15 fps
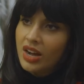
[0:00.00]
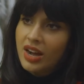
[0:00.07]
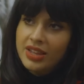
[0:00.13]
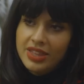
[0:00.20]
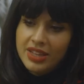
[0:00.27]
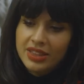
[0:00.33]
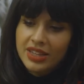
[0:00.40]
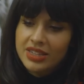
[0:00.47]
I
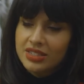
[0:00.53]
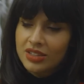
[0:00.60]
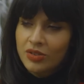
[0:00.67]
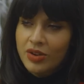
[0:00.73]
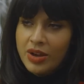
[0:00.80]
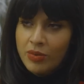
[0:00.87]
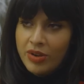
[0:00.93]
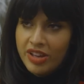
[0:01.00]
think that's a
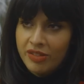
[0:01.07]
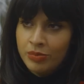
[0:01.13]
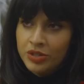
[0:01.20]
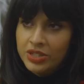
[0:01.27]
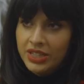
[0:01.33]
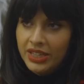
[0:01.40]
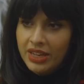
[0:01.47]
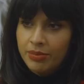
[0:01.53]
great way of
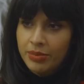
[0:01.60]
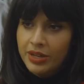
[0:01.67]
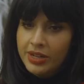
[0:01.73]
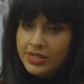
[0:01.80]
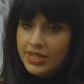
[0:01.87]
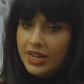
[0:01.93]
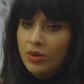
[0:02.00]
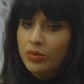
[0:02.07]
putting it,
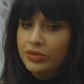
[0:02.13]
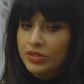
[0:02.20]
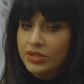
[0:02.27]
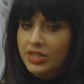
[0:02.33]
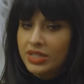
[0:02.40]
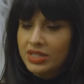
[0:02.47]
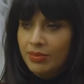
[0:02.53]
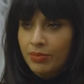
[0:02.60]
because that also
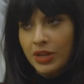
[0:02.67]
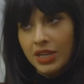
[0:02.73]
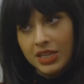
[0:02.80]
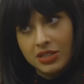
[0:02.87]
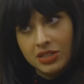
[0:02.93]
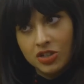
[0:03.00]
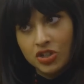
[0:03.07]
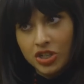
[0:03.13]
says something
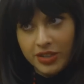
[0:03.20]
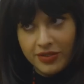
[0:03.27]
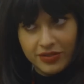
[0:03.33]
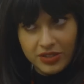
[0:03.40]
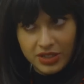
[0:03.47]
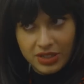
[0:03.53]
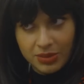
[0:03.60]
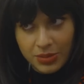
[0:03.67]
needs to
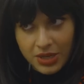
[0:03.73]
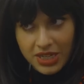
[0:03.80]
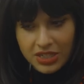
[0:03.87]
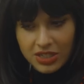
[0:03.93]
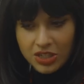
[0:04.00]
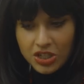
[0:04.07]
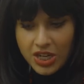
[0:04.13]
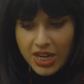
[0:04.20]
shift and something
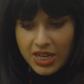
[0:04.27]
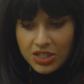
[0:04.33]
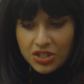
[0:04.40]
needs to change.